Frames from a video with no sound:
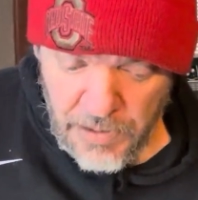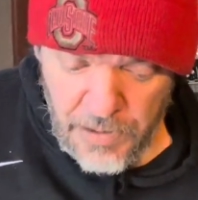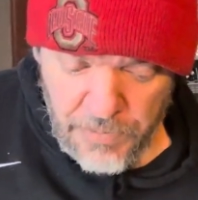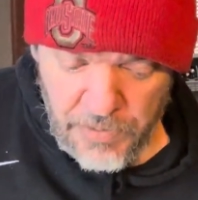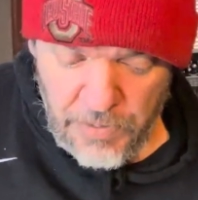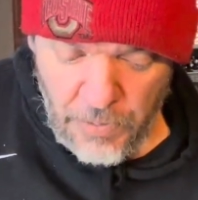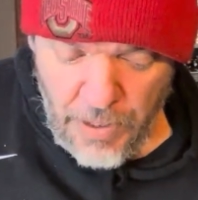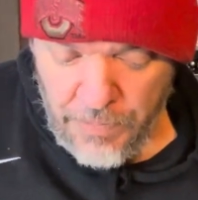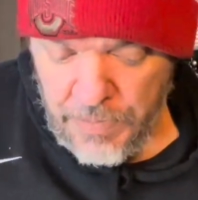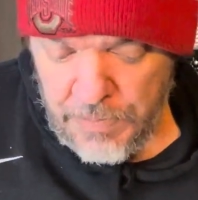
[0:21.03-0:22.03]
if you don't
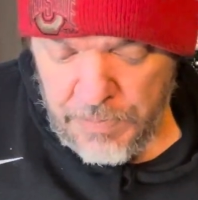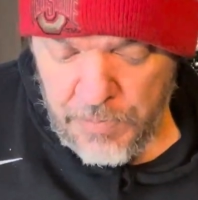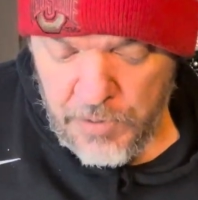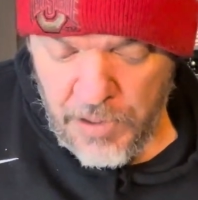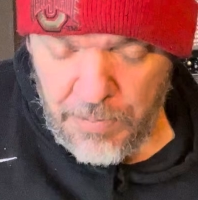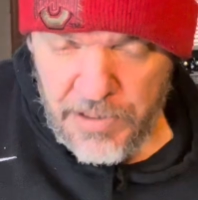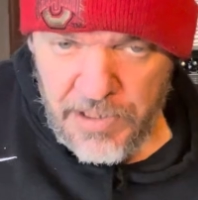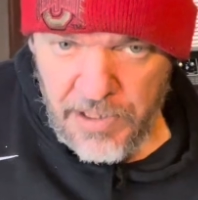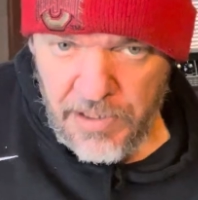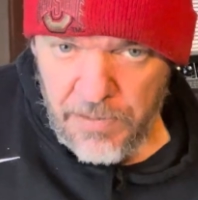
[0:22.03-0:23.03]
have a drum
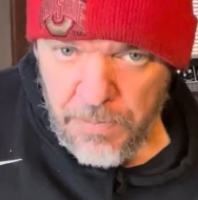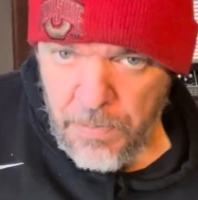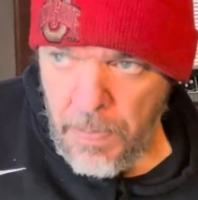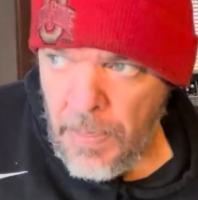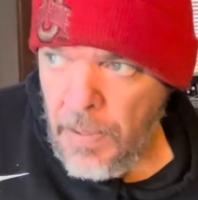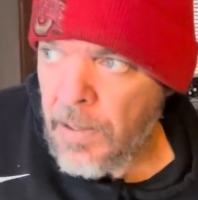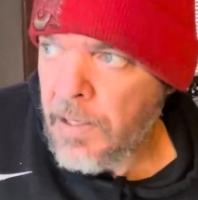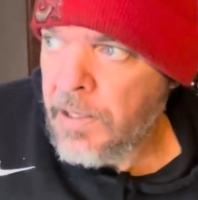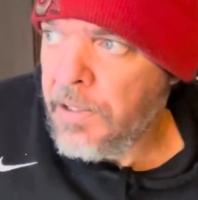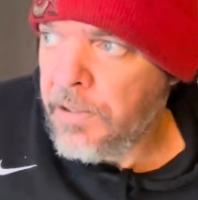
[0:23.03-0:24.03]
machine,
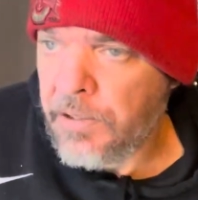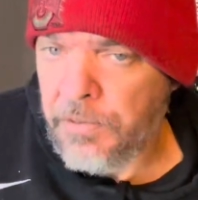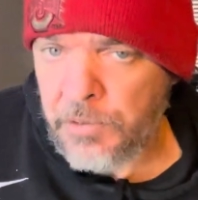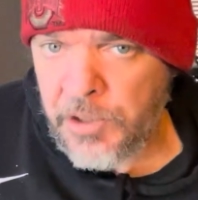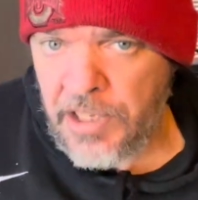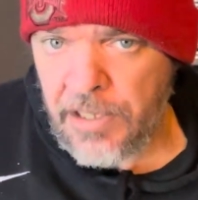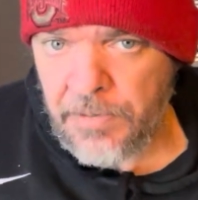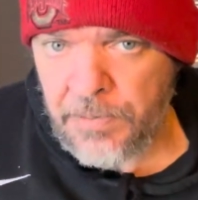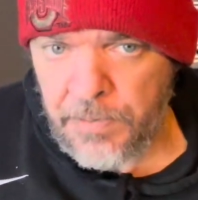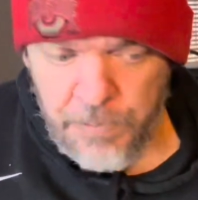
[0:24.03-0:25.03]
you can create a
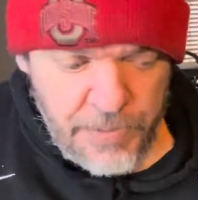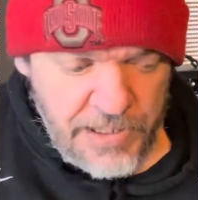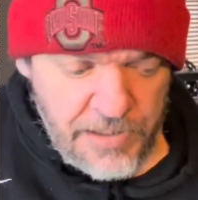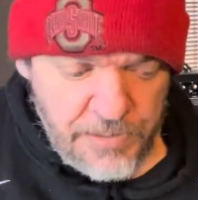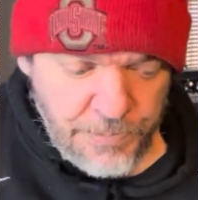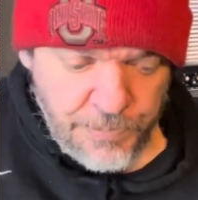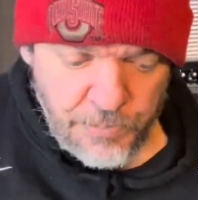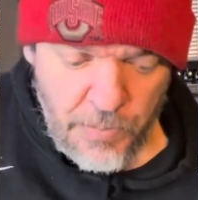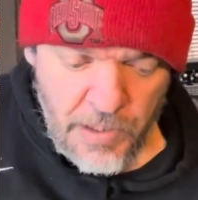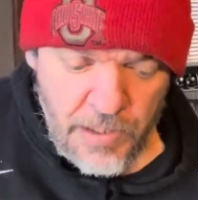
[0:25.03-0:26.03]
beat
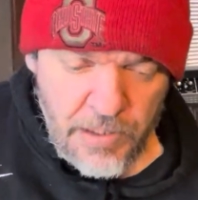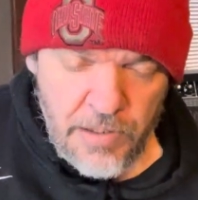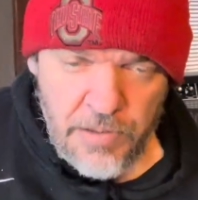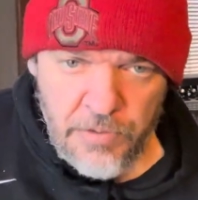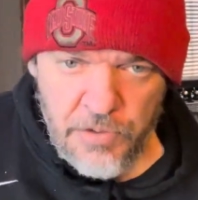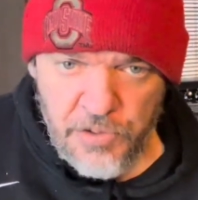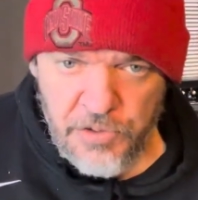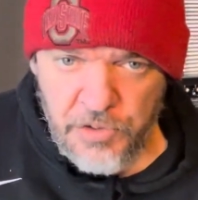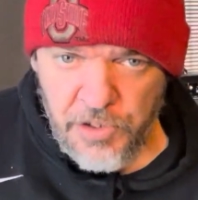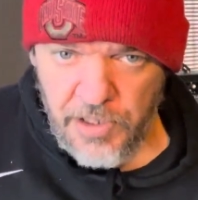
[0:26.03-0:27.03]
using your
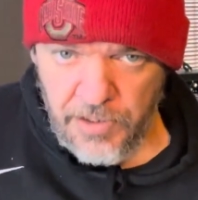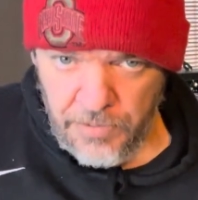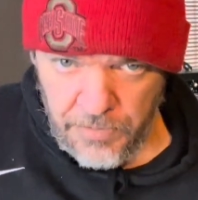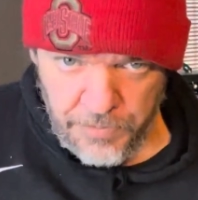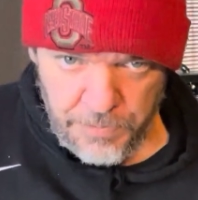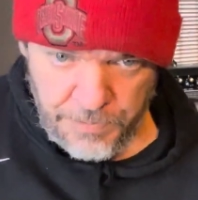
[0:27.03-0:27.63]
strings.